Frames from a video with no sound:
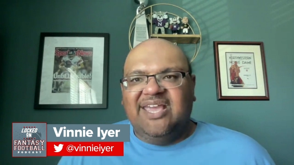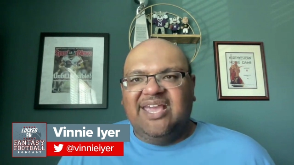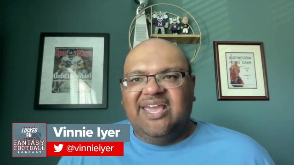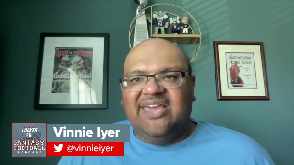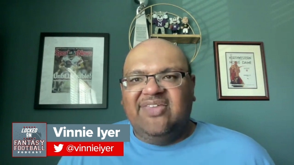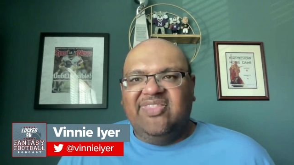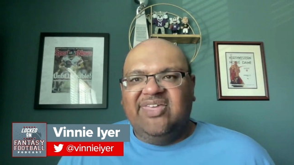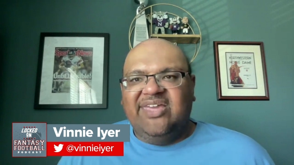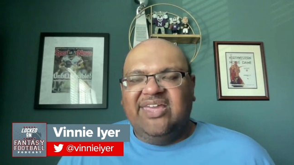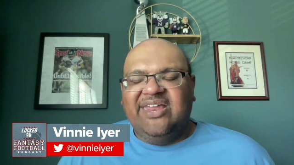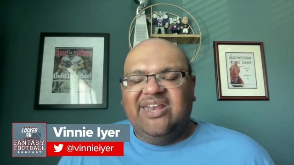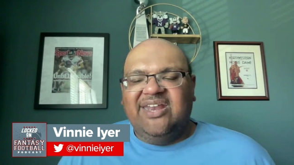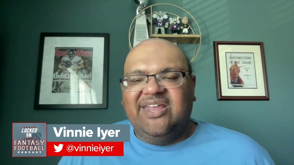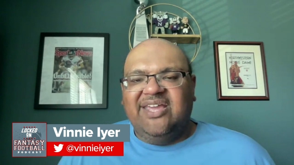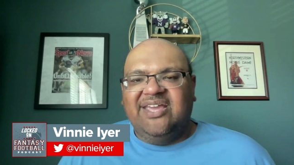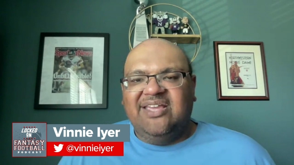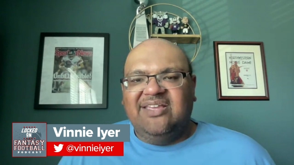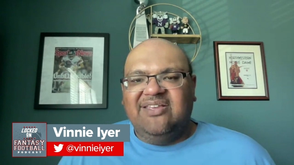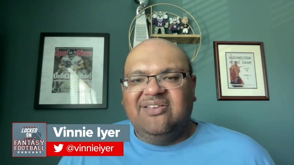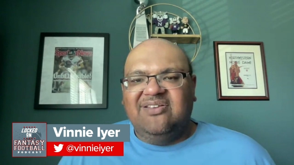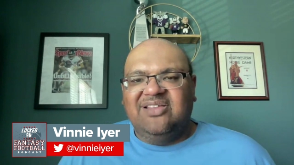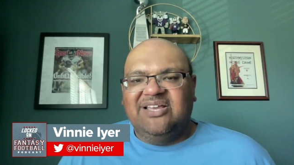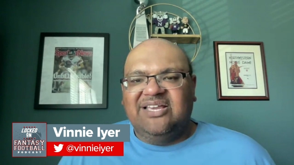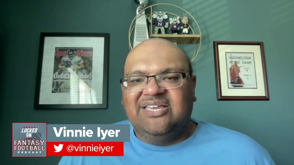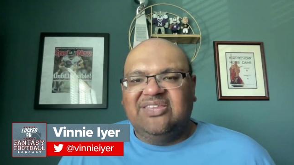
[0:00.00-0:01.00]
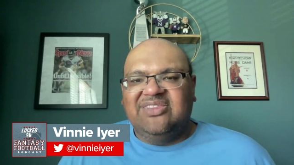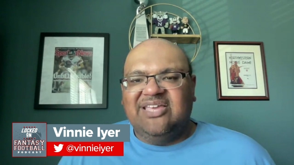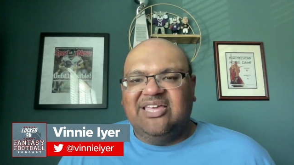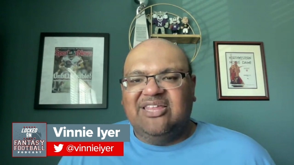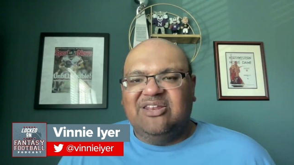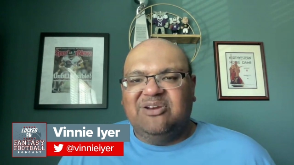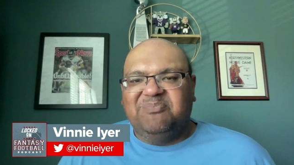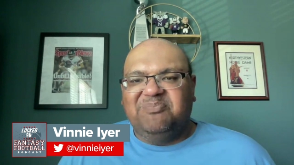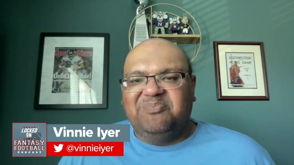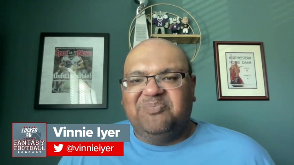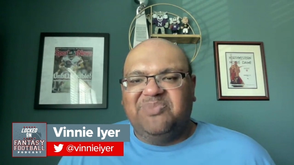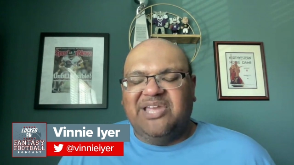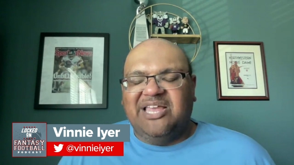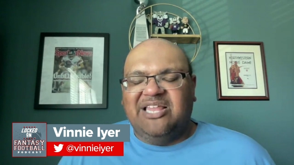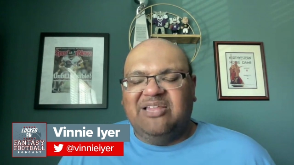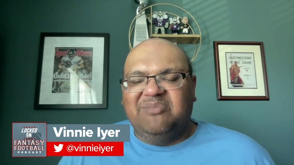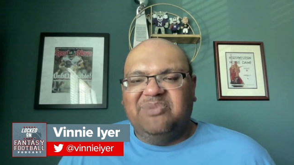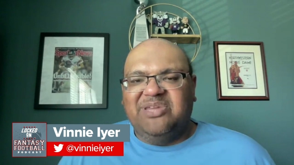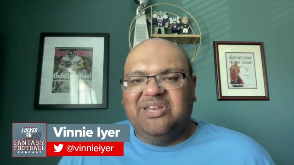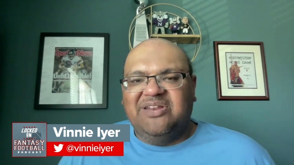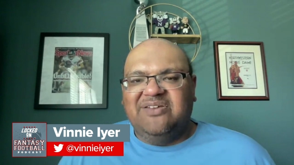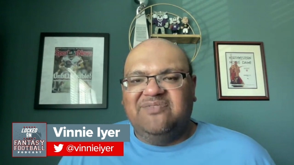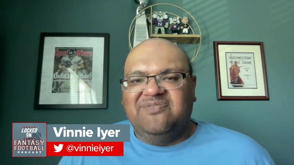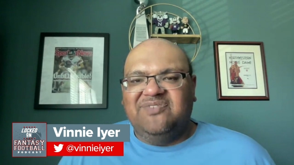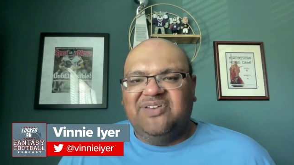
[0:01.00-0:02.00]
And then you look at the other
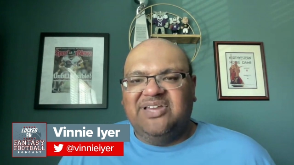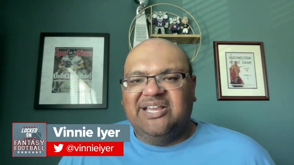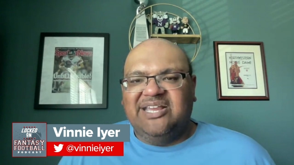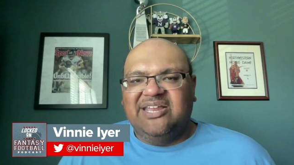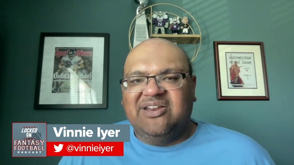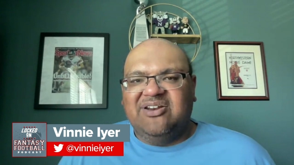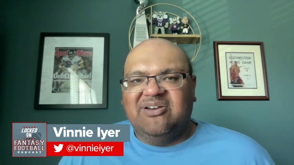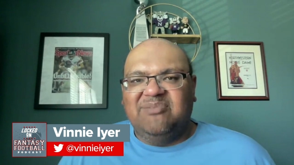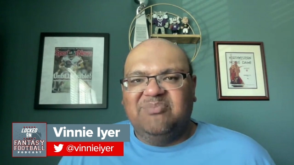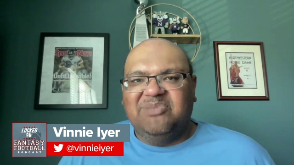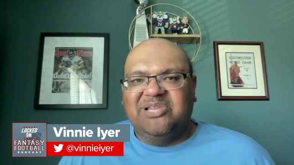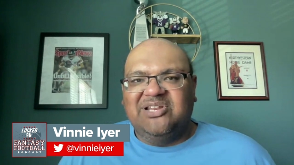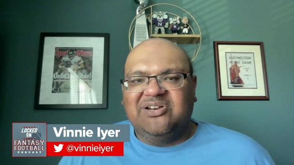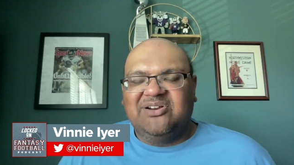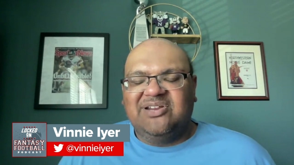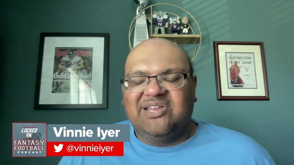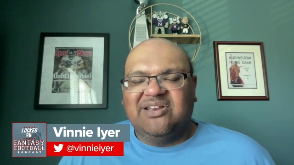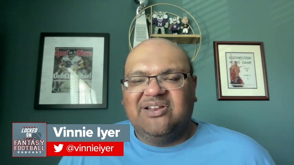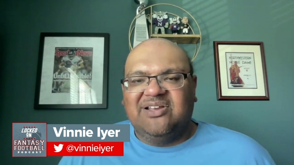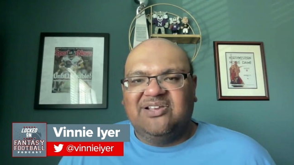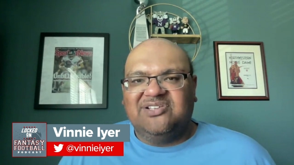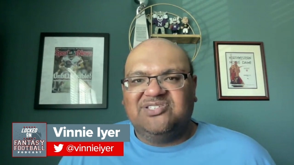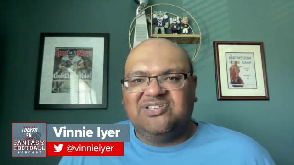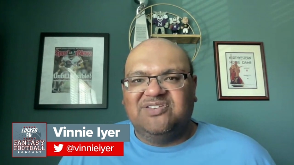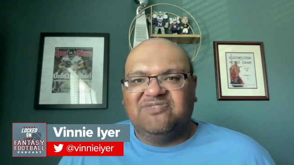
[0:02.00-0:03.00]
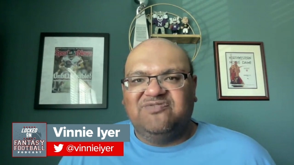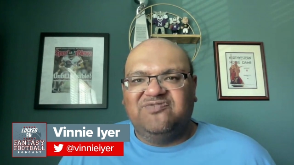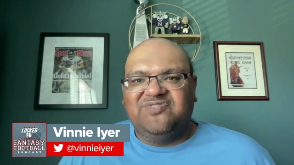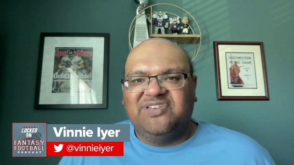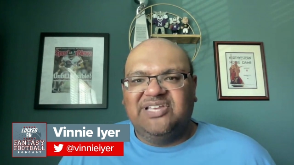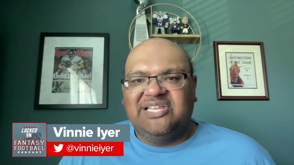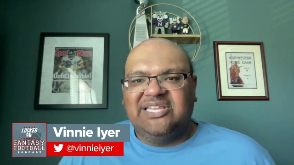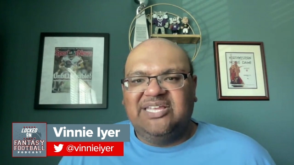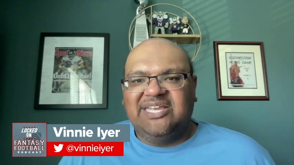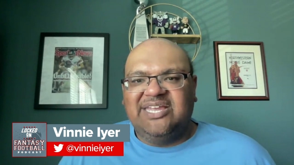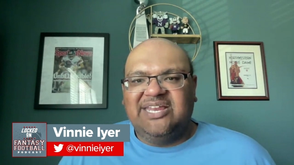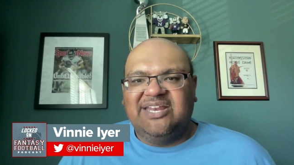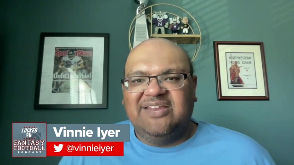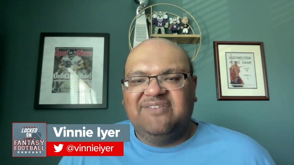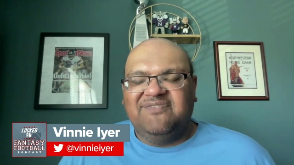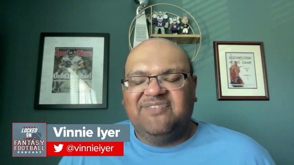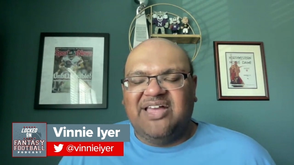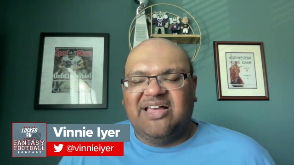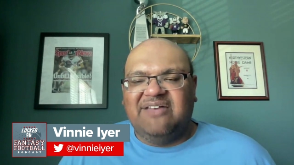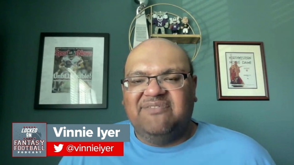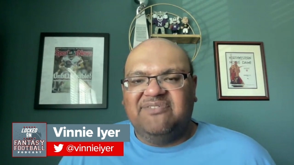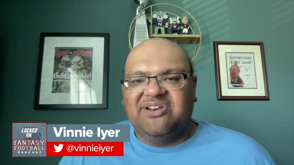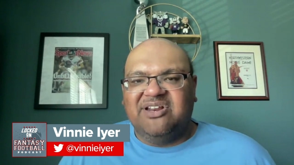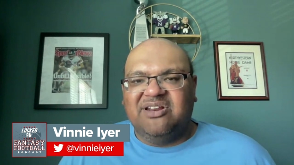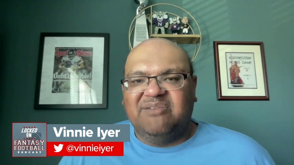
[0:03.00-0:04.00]
element of Kendre Miller, could also fill in if
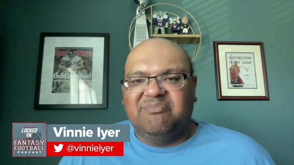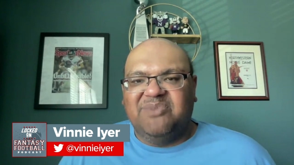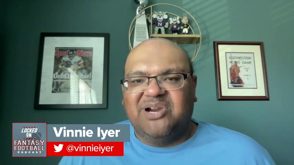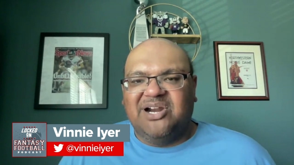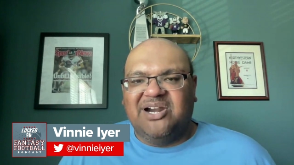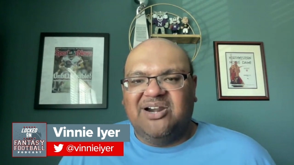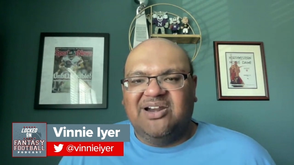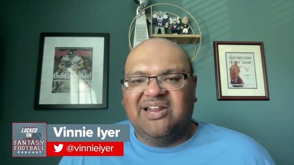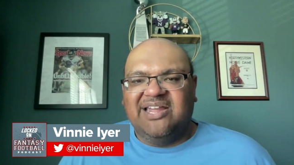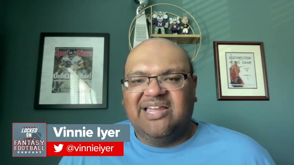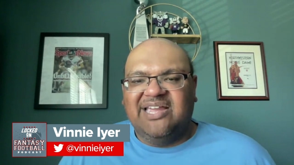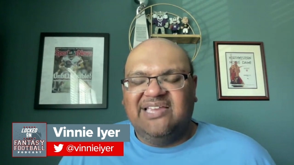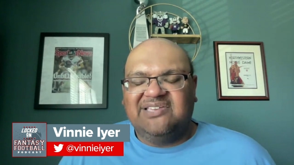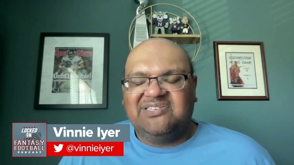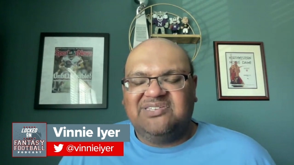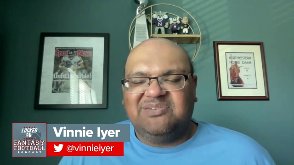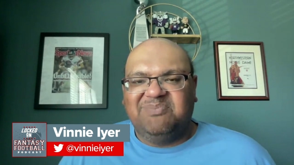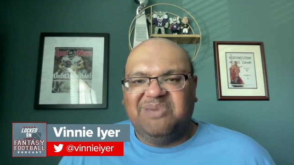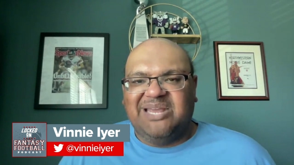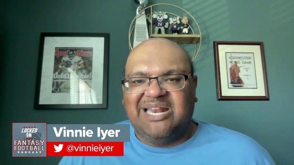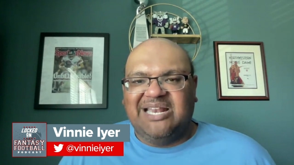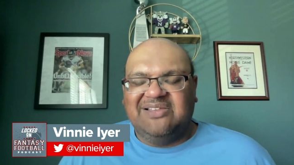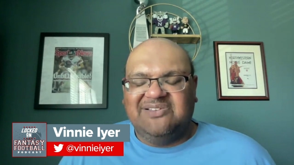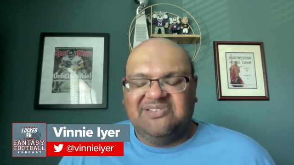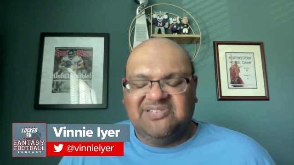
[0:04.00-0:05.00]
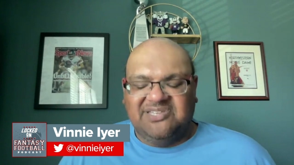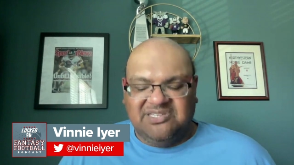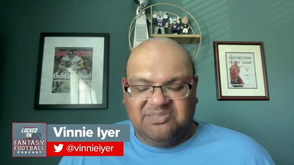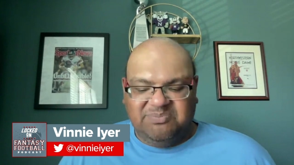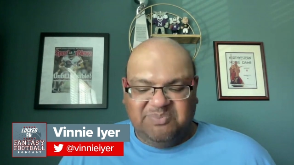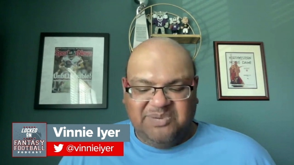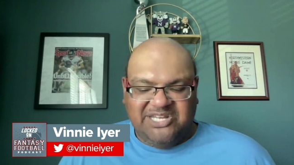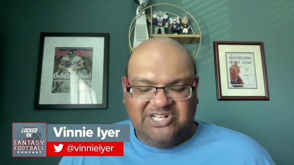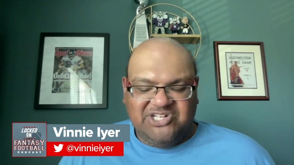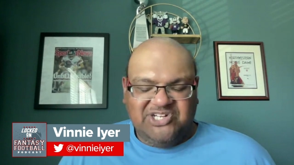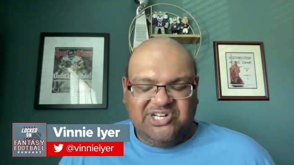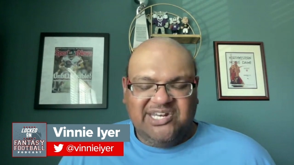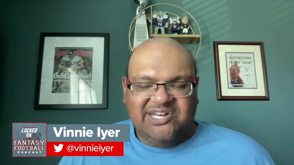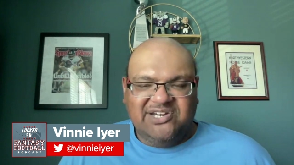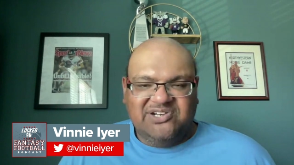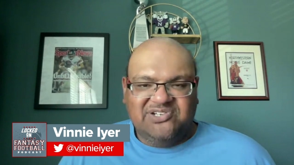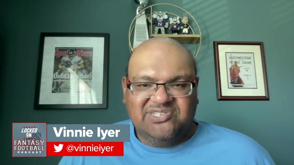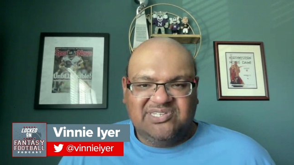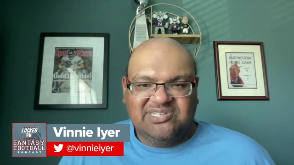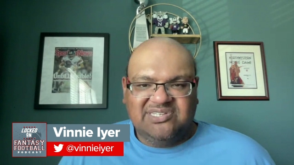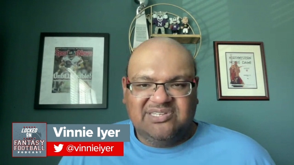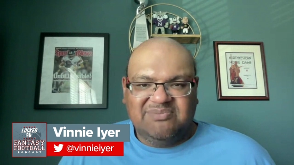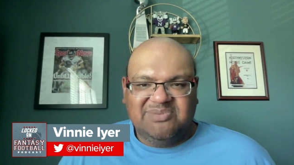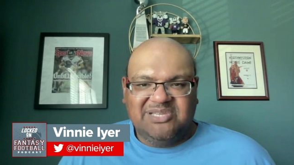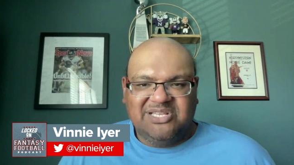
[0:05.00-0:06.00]
Alvin Kamara has to battle a suspension here.
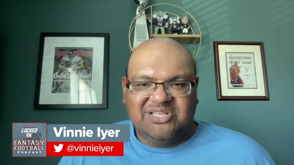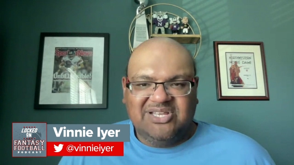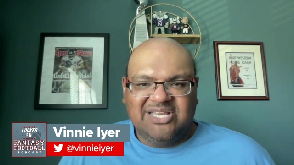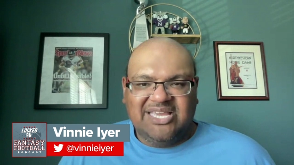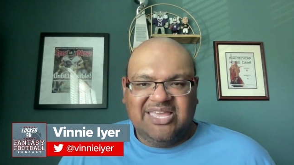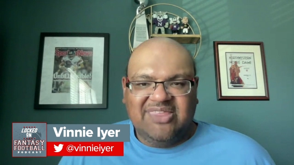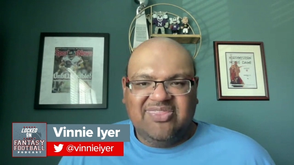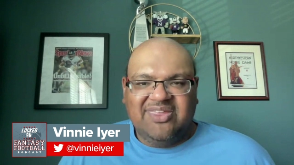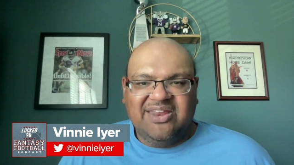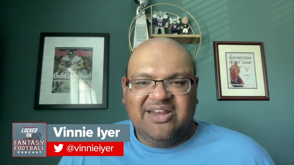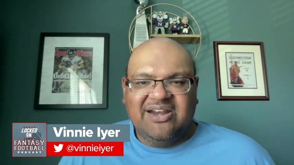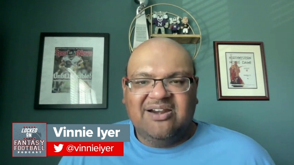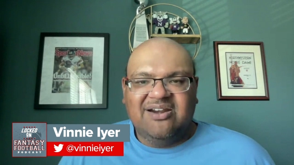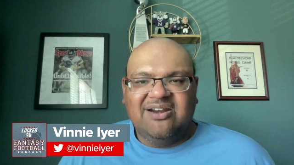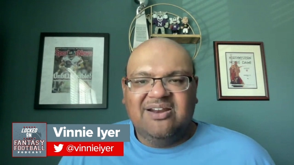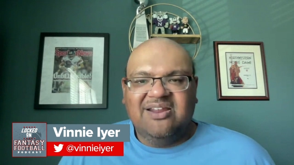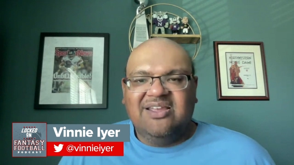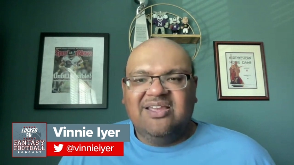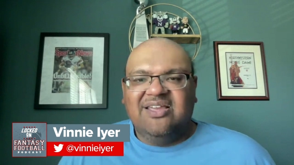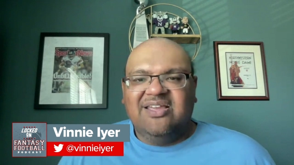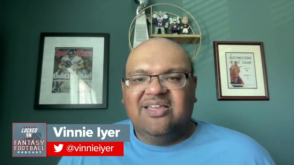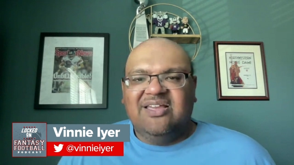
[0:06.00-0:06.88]
So something to look at there.